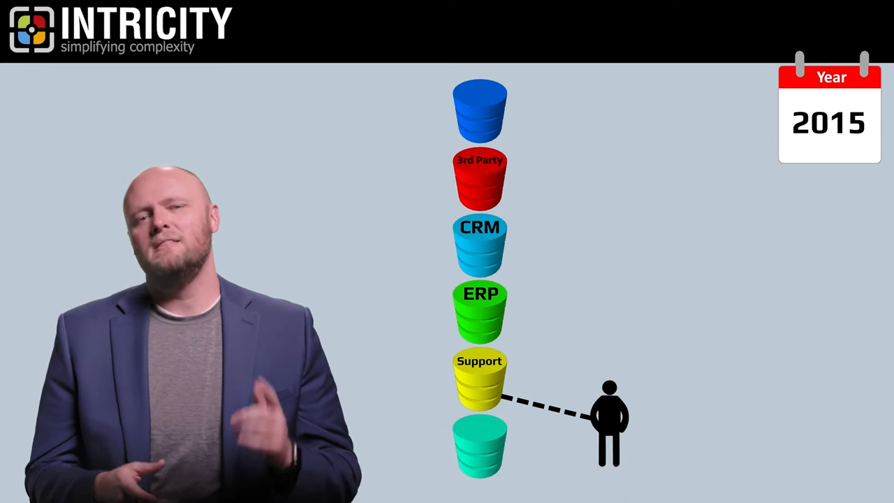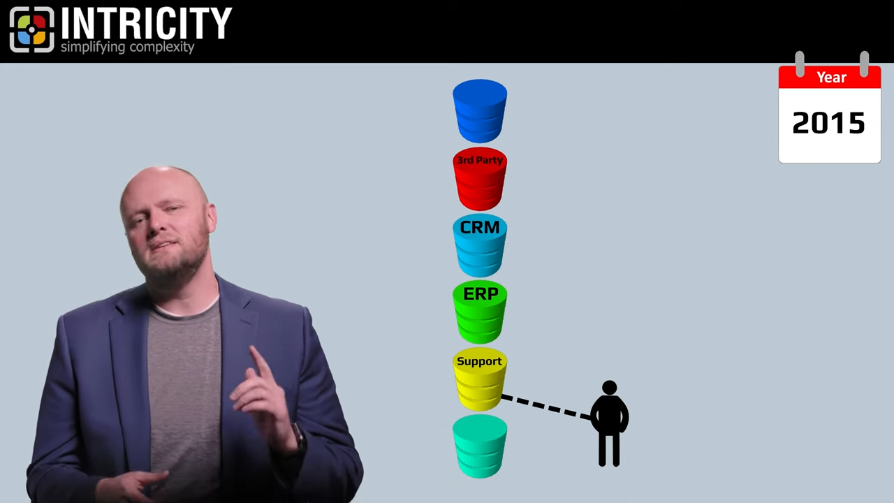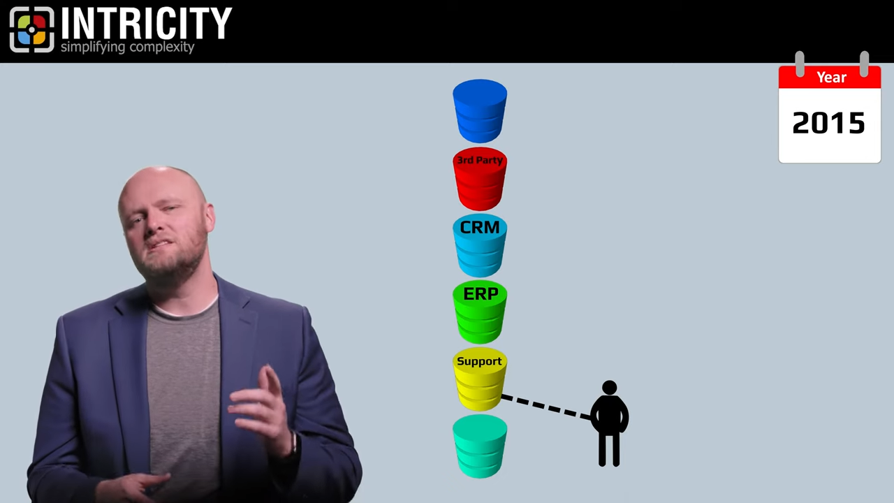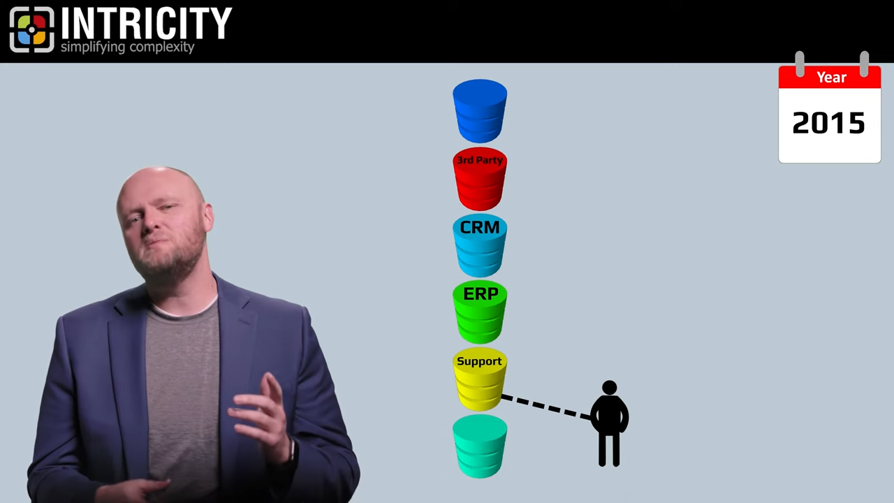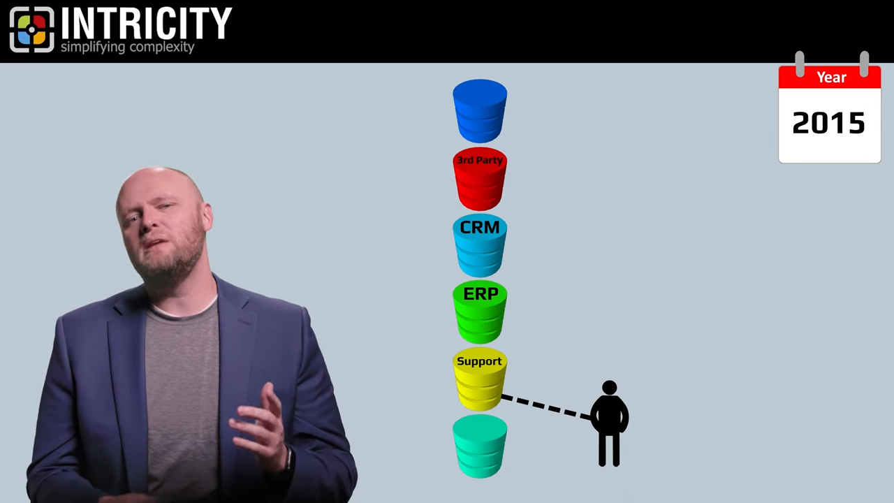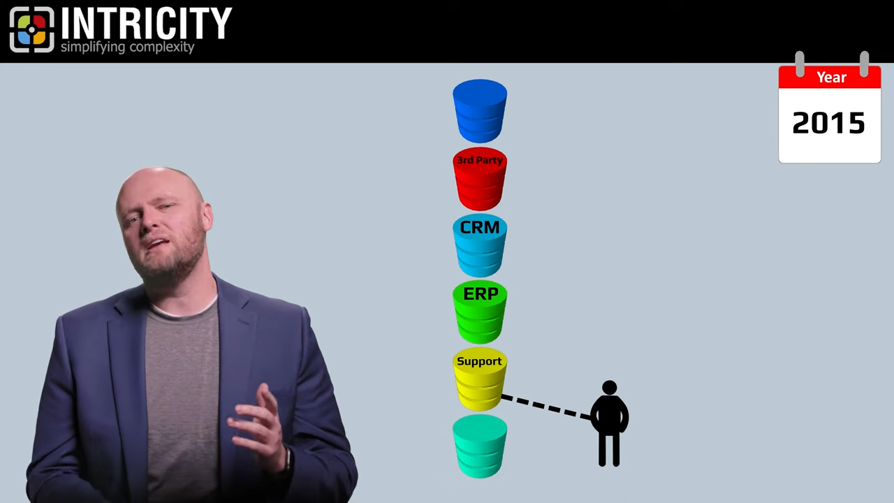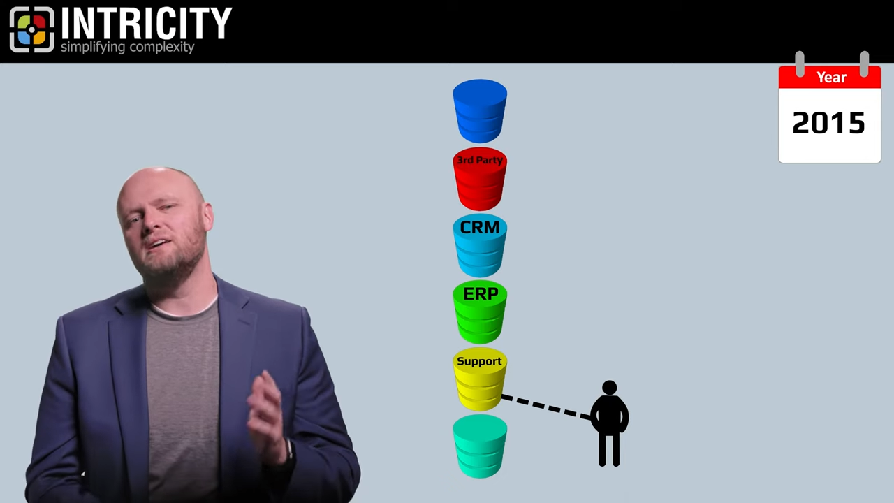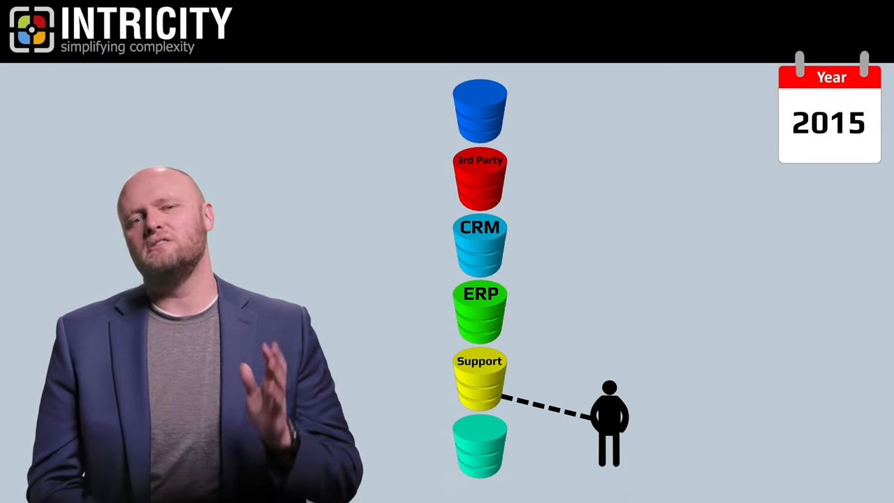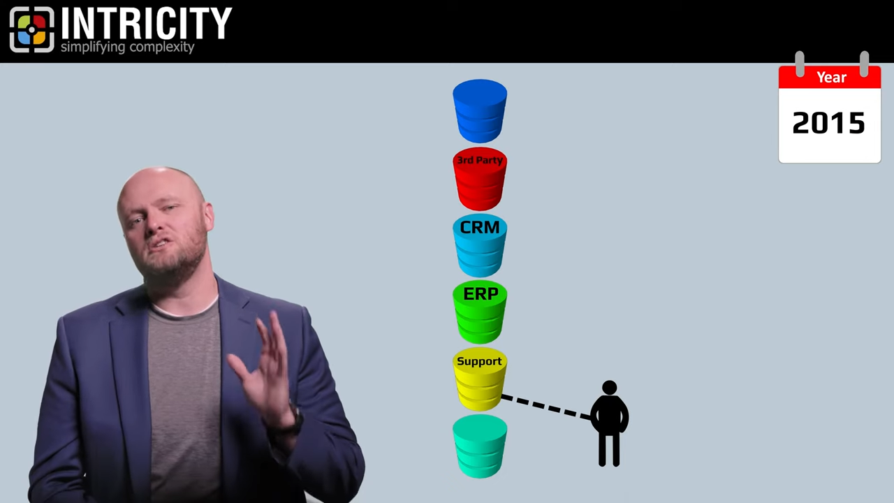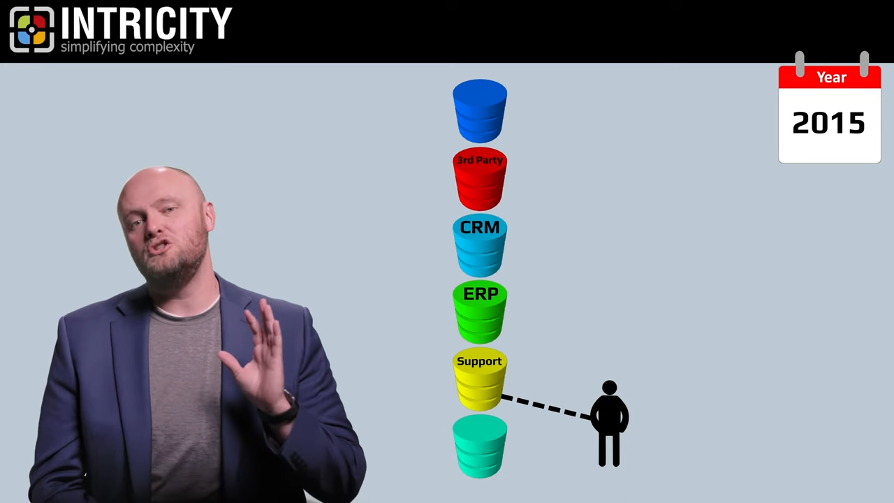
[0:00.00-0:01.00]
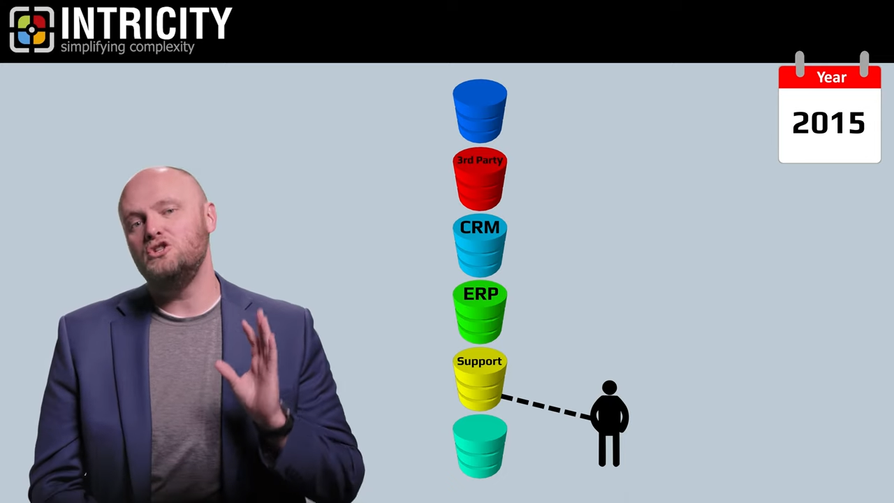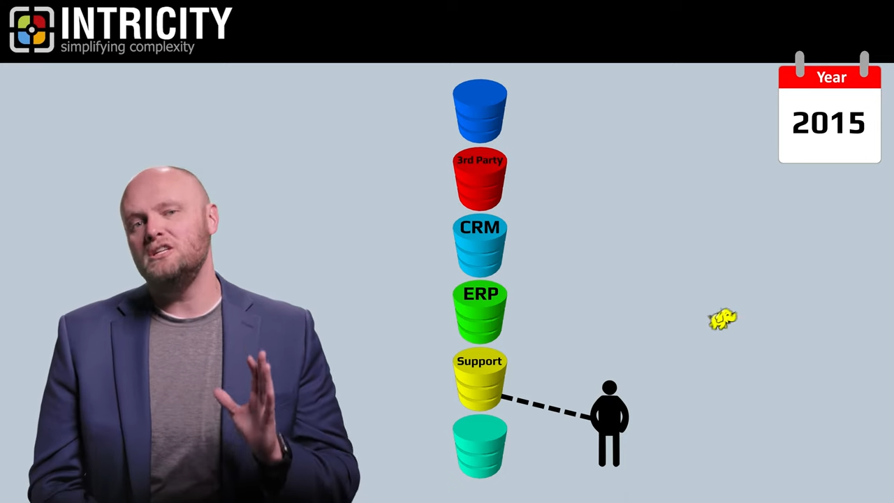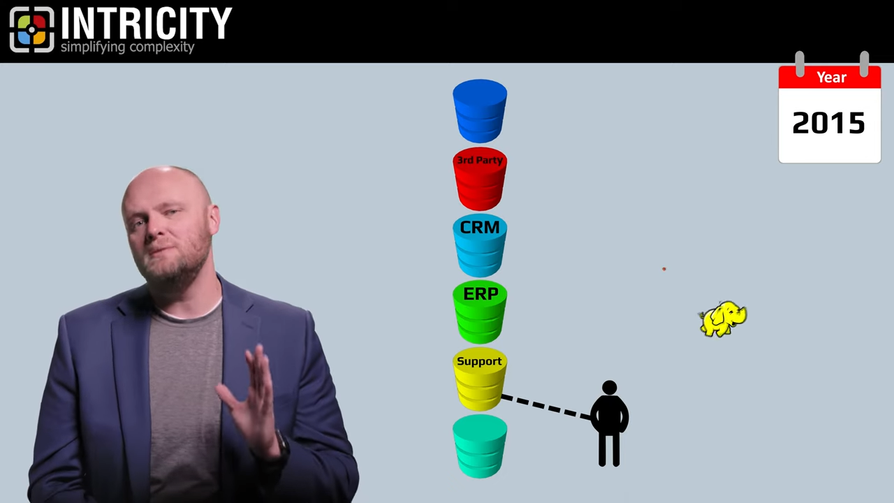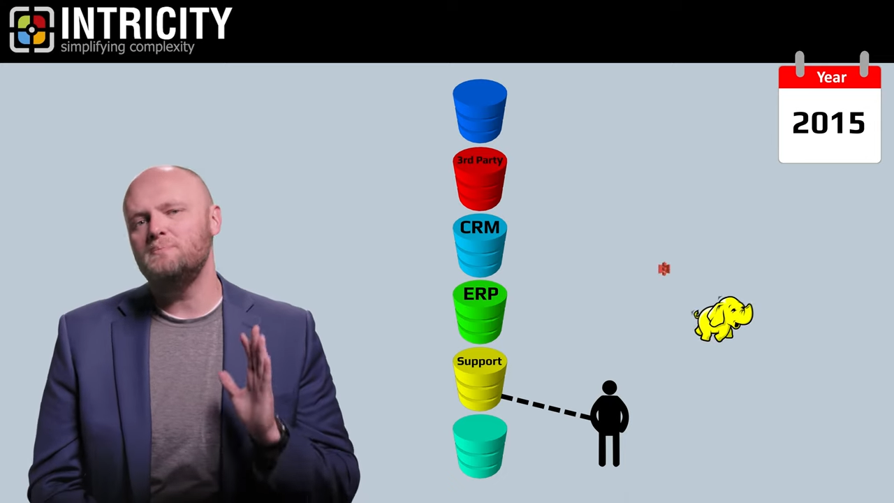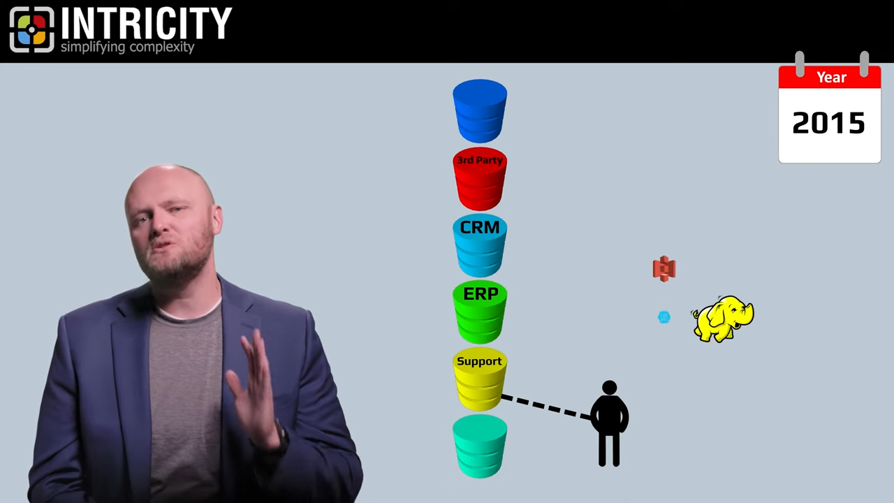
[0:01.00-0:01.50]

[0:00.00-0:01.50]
This is because cheap